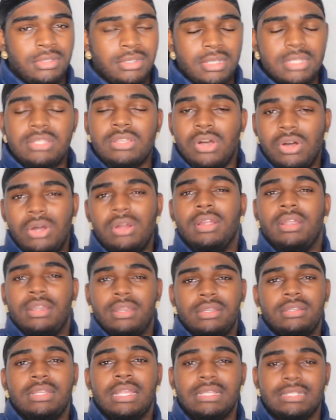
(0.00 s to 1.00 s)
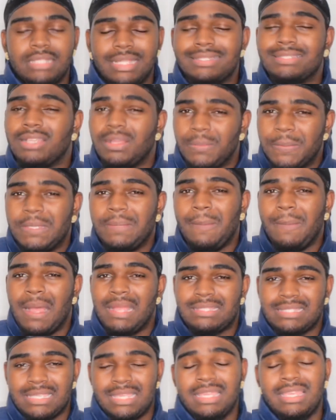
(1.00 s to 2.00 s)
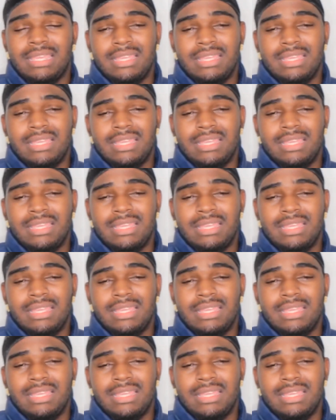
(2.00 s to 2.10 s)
It's hard. That's gonna be my 10,